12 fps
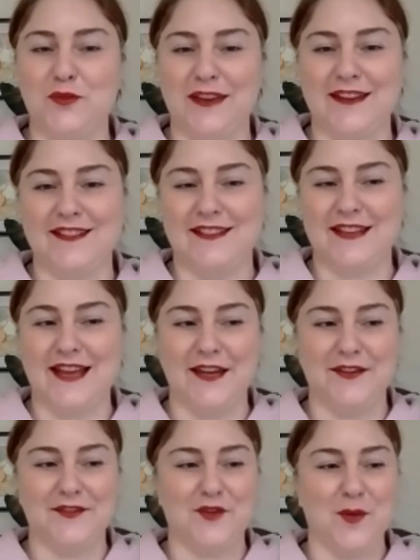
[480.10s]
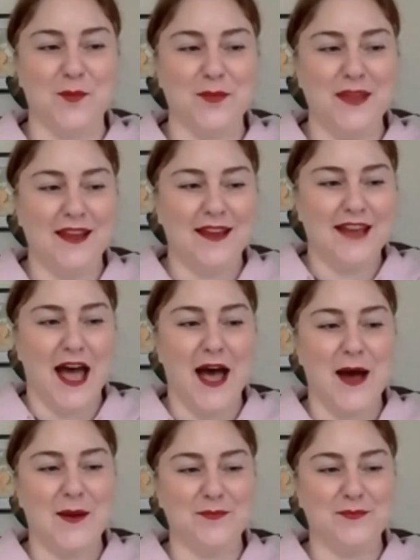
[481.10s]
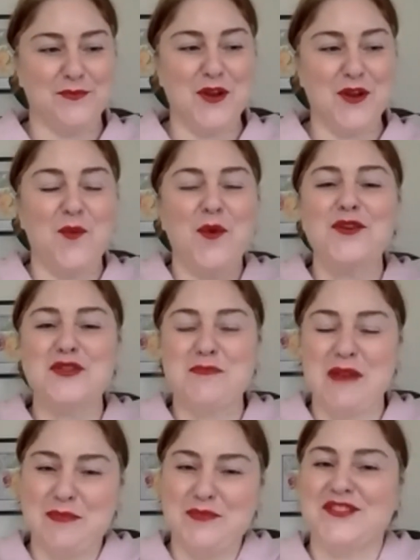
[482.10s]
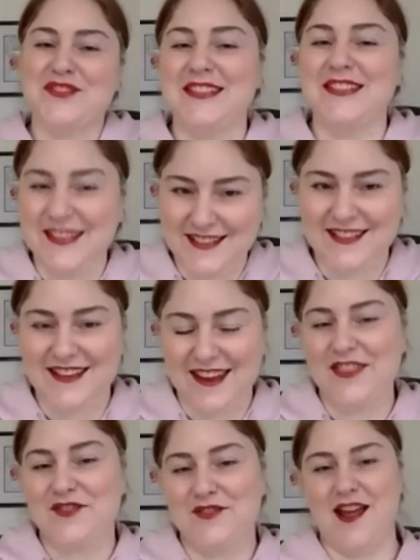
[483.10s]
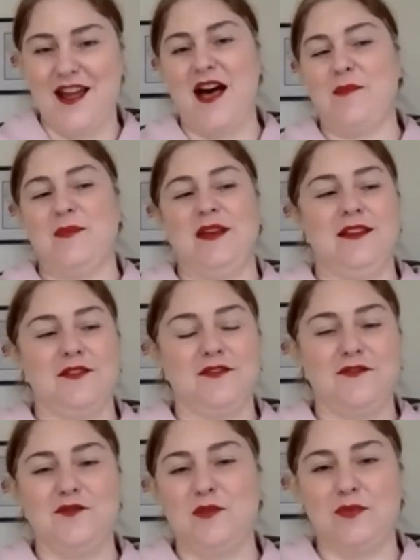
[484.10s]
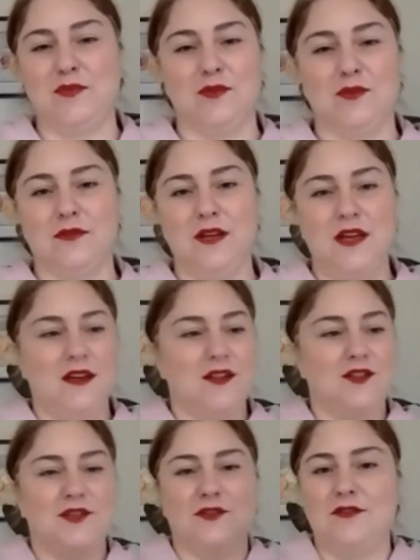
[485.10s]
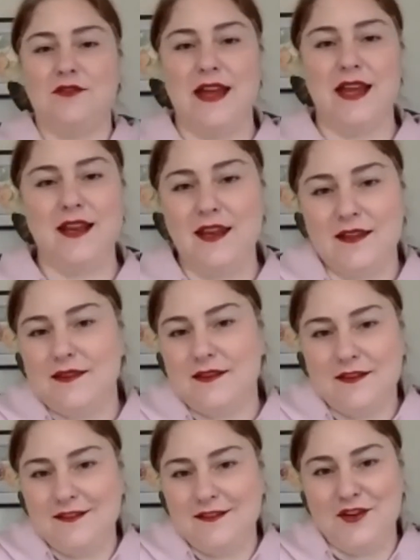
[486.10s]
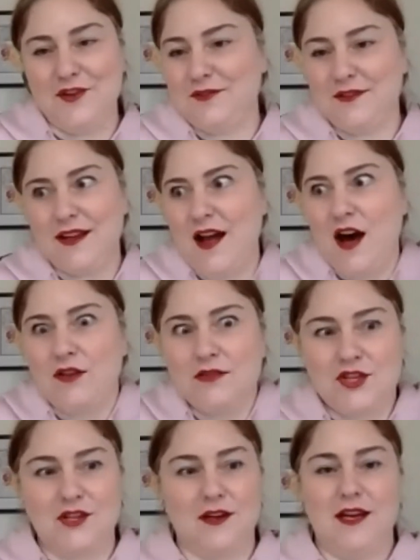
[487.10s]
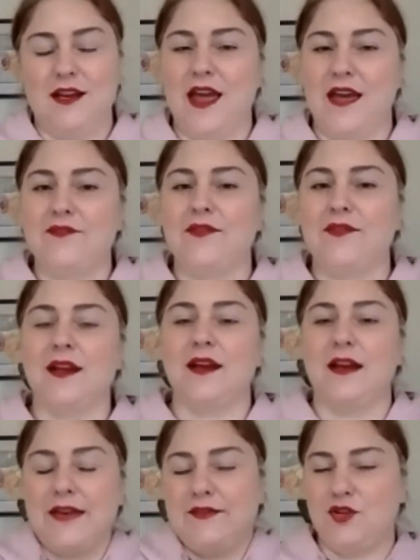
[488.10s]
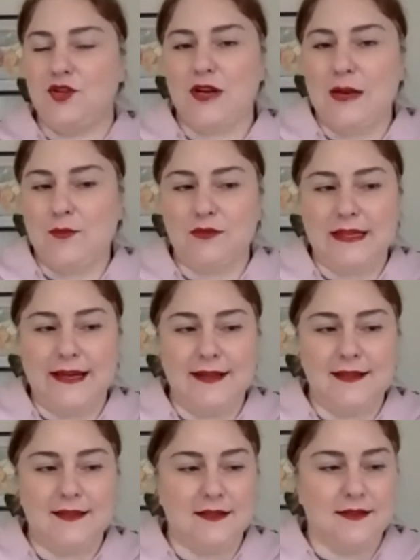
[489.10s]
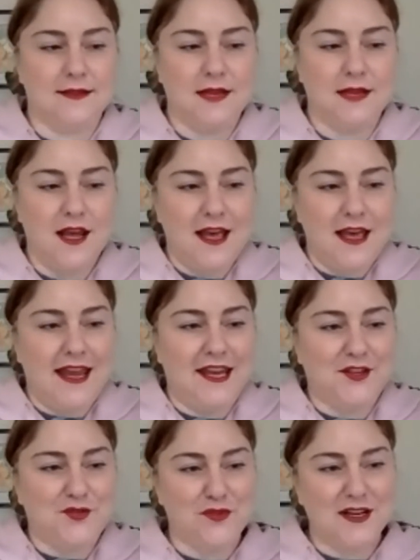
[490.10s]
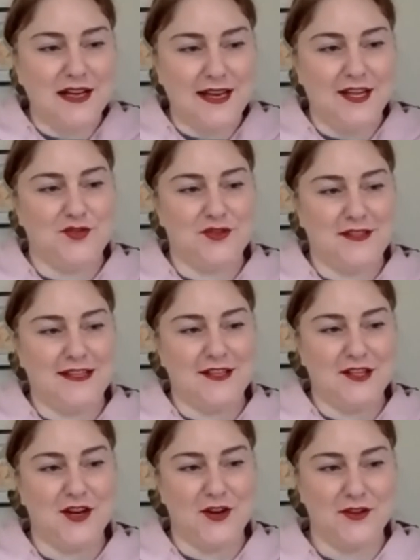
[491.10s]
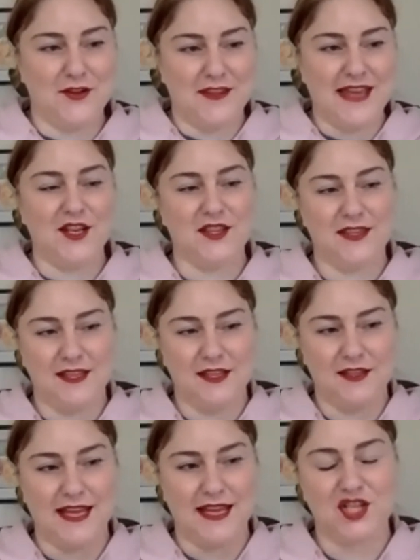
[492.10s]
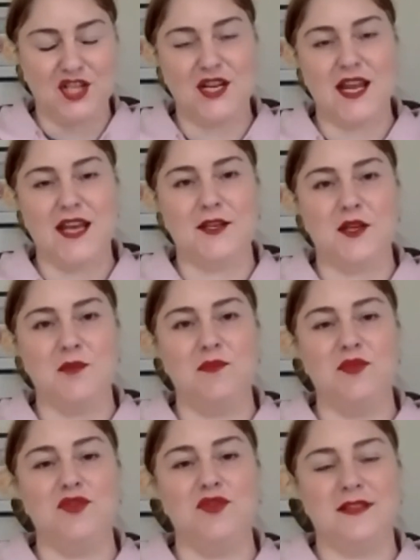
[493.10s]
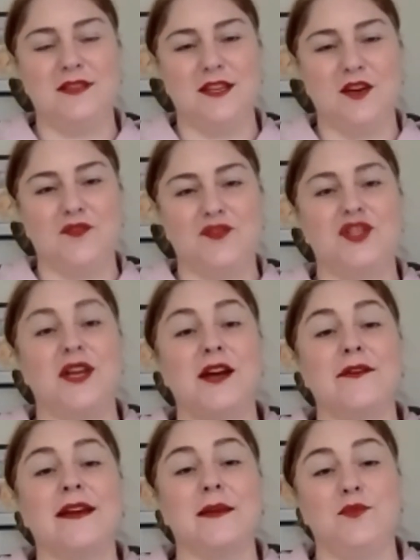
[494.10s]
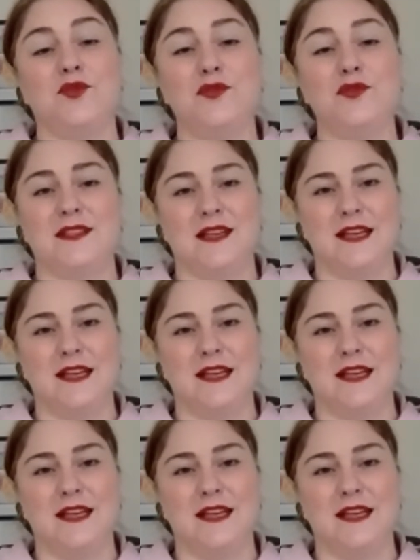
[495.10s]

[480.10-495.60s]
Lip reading: today, from you know, Welsh people singing together in harmony at the football to any other, you know, culture in Africa having tribal dances. It's really interesting to note that shared community of sharing music